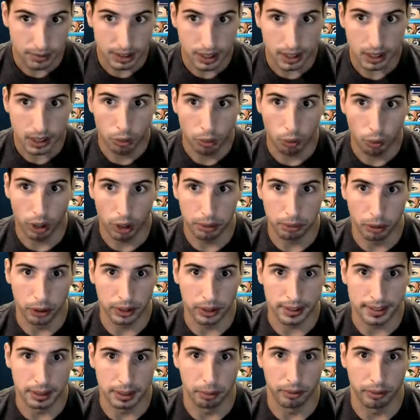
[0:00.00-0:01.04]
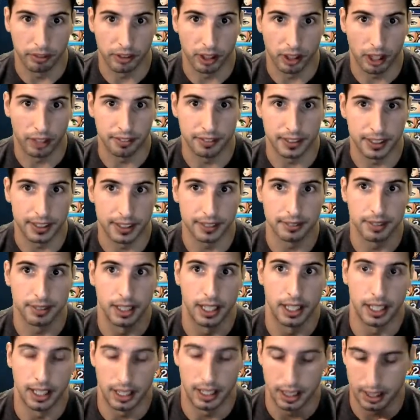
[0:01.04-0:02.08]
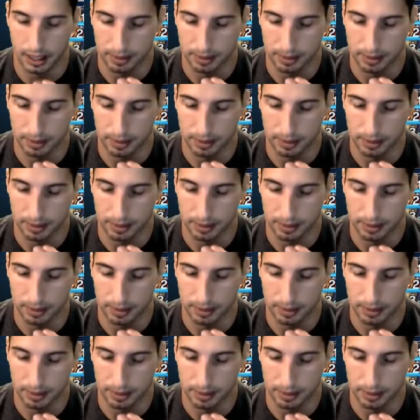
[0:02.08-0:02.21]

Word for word: One more sip of coffee. Uh,